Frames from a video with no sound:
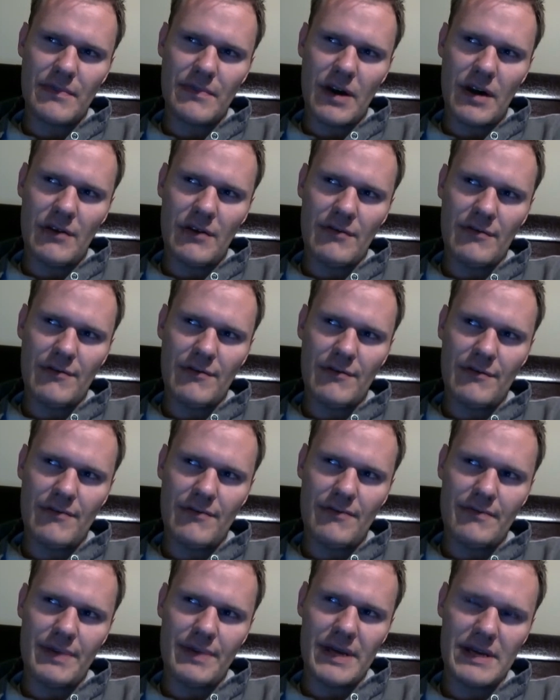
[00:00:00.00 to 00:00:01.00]
of
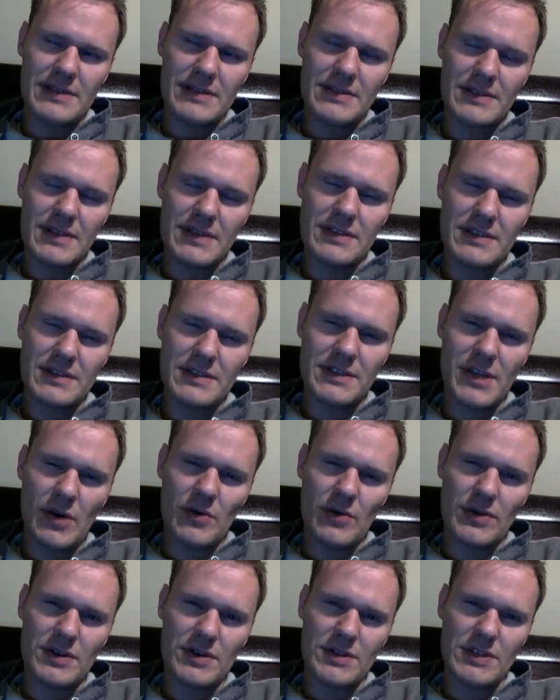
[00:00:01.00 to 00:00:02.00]
peace, this
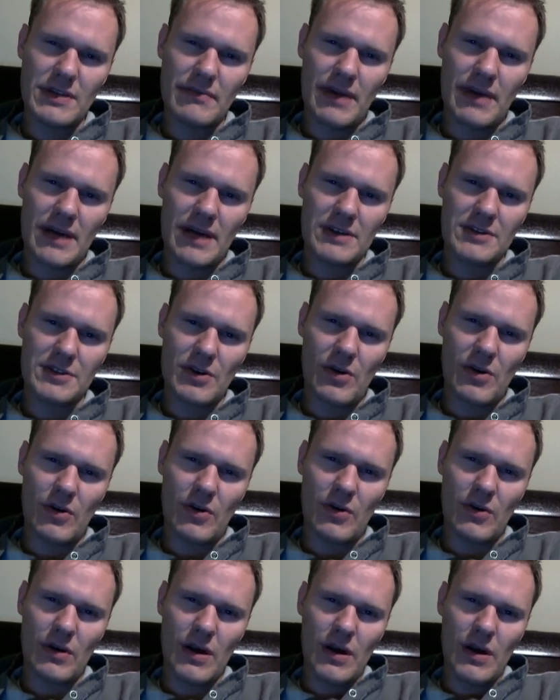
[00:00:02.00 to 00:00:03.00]
stillness in my
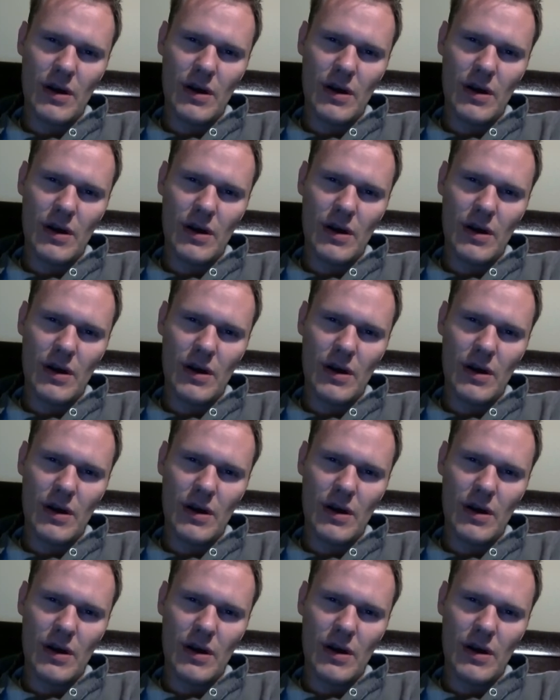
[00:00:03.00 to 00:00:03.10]
soul,